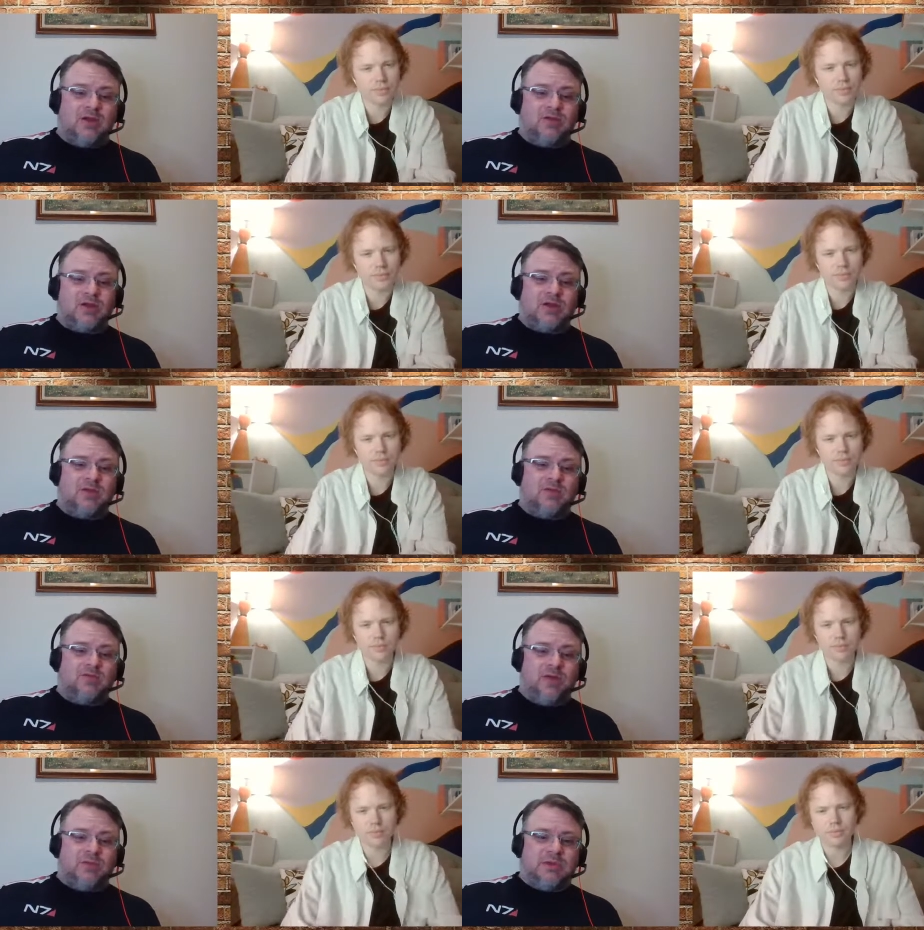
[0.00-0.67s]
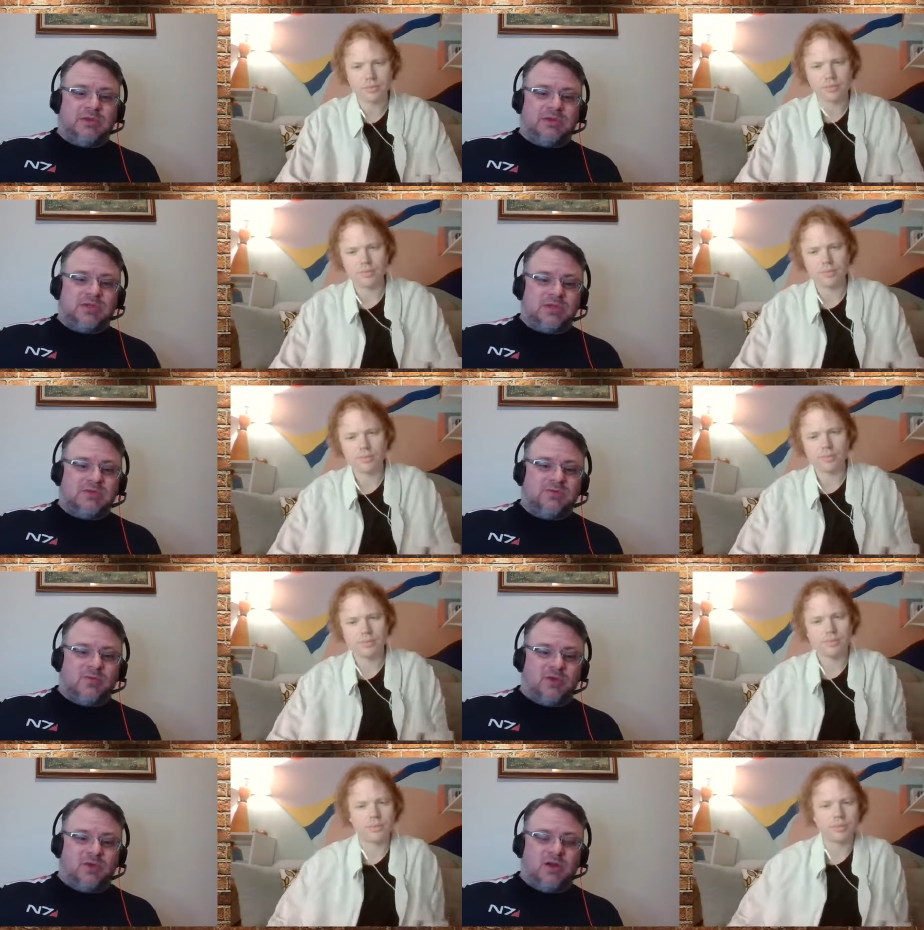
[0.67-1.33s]
Speaker 1: And you're trying to develop these
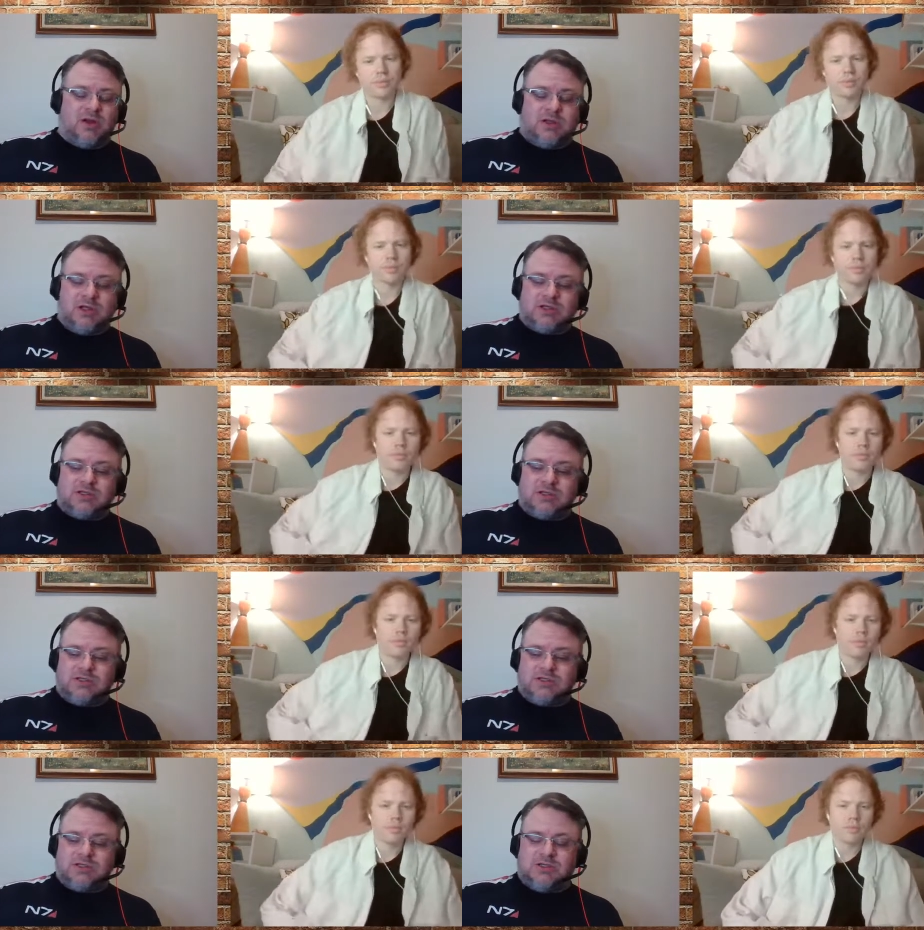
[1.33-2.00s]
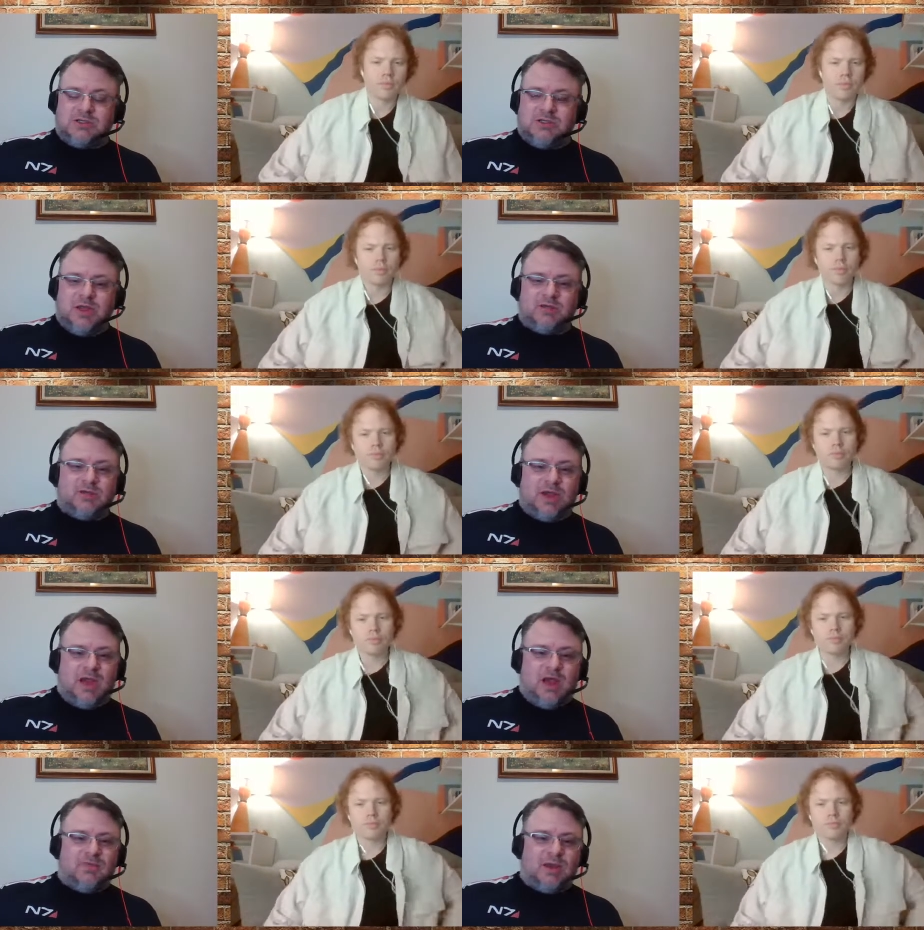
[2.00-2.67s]
things for your auditions. You have
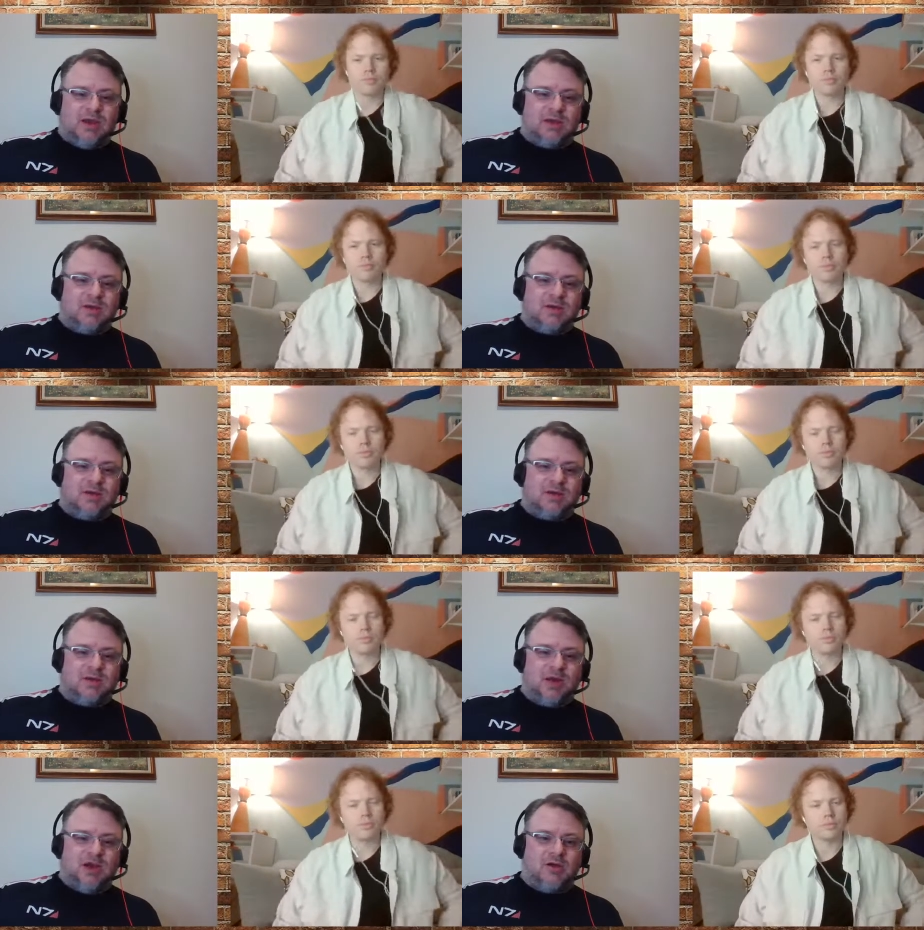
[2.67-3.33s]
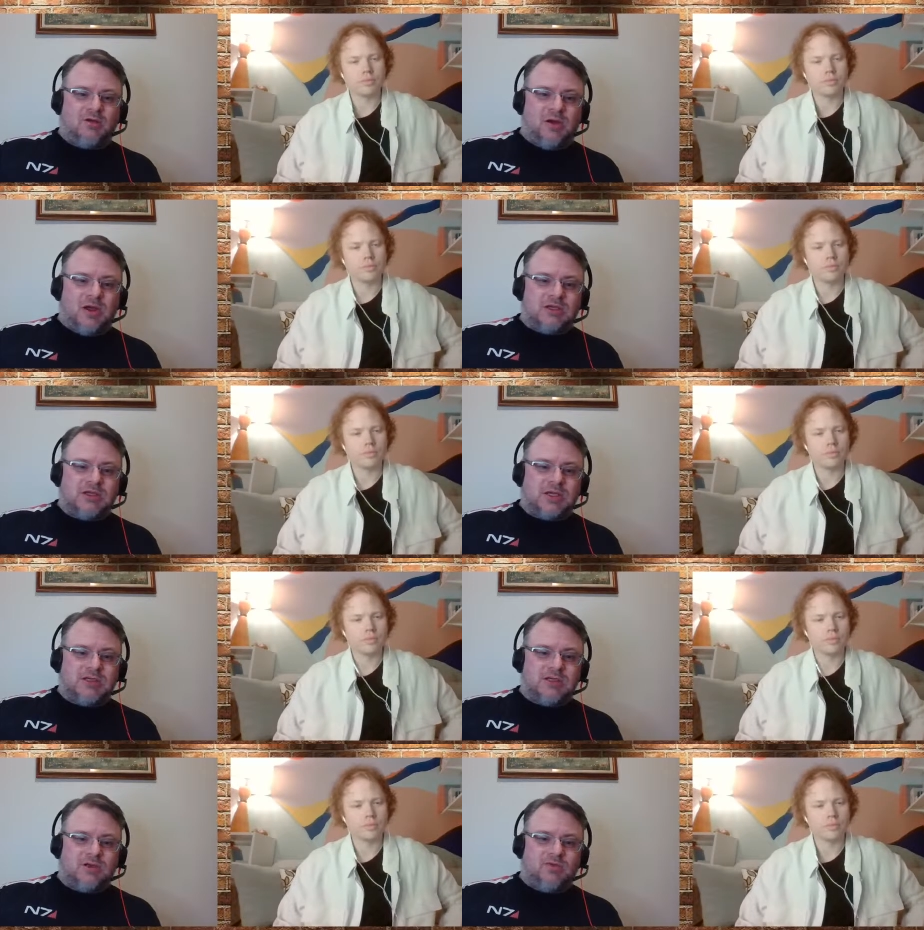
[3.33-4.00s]
to have that
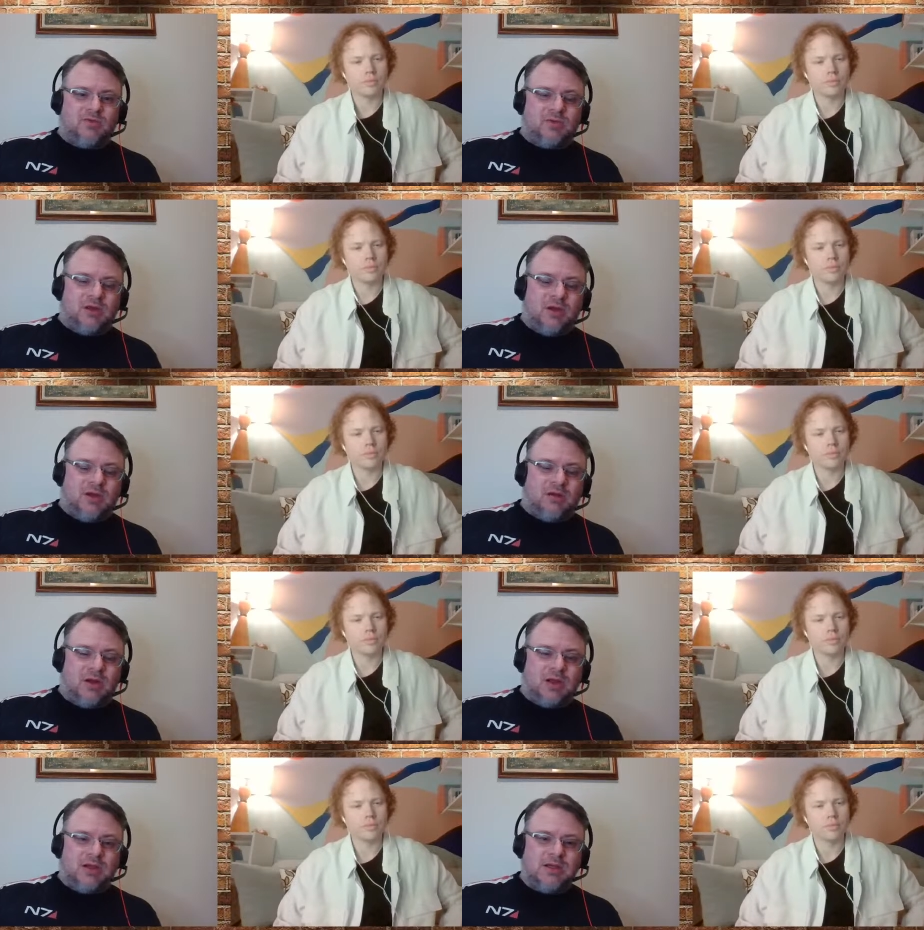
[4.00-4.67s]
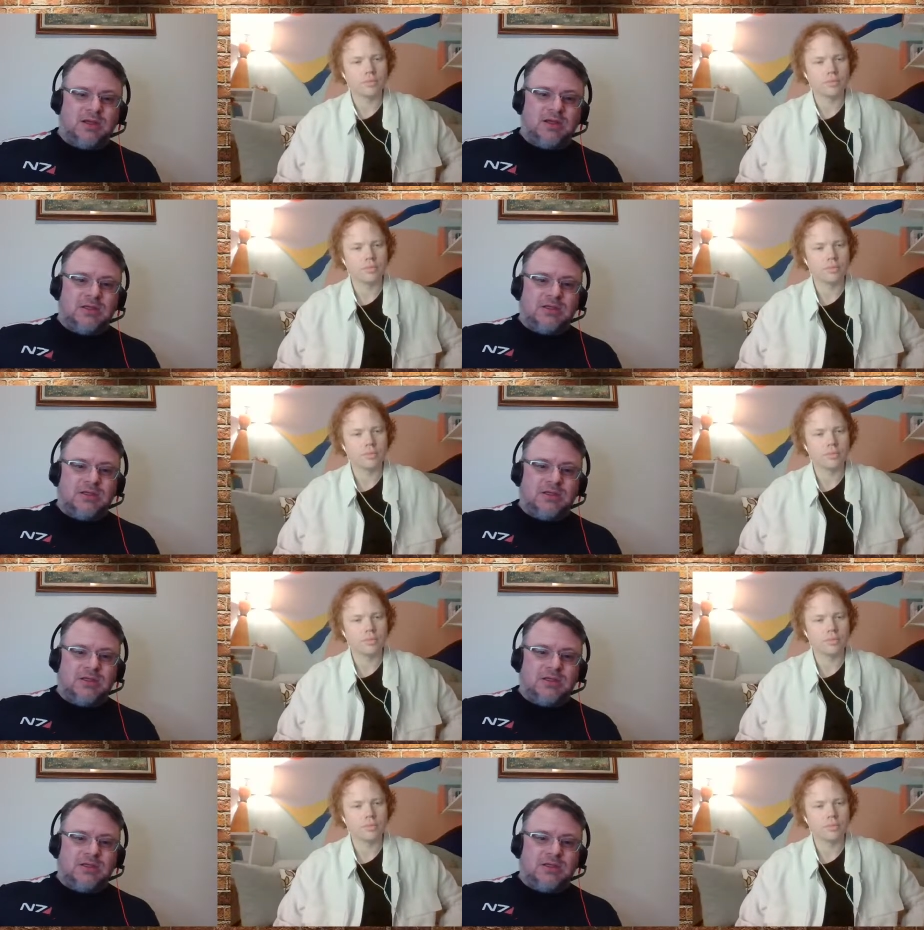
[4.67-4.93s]
characterization of who they are, right?